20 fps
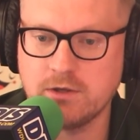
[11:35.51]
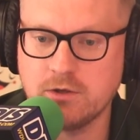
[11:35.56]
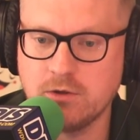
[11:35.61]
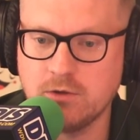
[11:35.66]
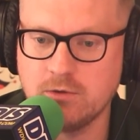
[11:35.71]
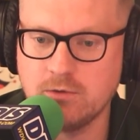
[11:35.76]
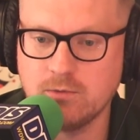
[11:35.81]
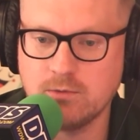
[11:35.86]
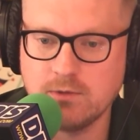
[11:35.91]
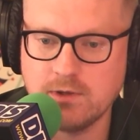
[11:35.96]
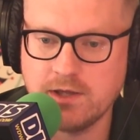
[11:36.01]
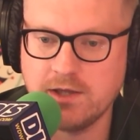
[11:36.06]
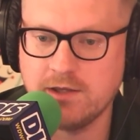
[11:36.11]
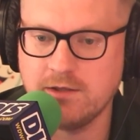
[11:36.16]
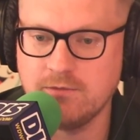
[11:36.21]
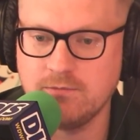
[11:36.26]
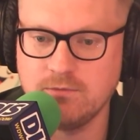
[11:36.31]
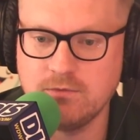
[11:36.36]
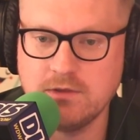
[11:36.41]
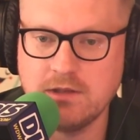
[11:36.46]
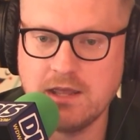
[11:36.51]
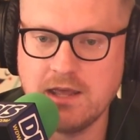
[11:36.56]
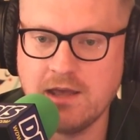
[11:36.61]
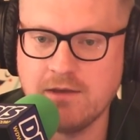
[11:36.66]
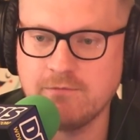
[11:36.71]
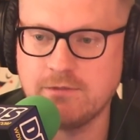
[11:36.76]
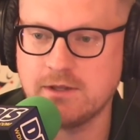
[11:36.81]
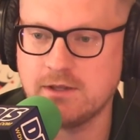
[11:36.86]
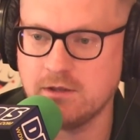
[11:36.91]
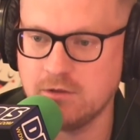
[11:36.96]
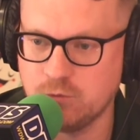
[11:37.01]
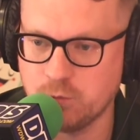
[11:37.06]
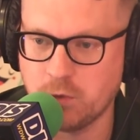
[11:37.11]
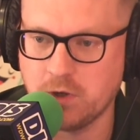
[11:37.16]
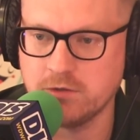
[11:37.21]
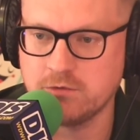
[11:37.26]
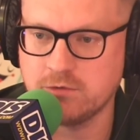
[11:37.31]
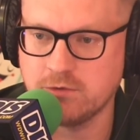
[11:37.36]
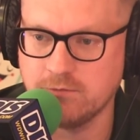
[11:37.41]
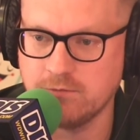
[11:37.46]
have the kids
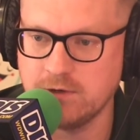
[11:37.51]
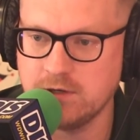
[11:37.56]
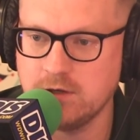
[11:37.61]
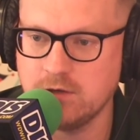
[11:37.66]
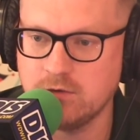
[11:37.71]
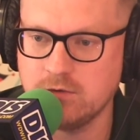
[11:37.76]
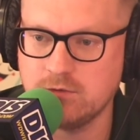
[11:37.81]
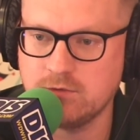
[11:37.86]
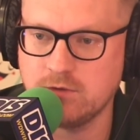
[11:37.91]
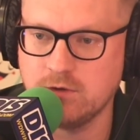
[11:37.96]
watch the videos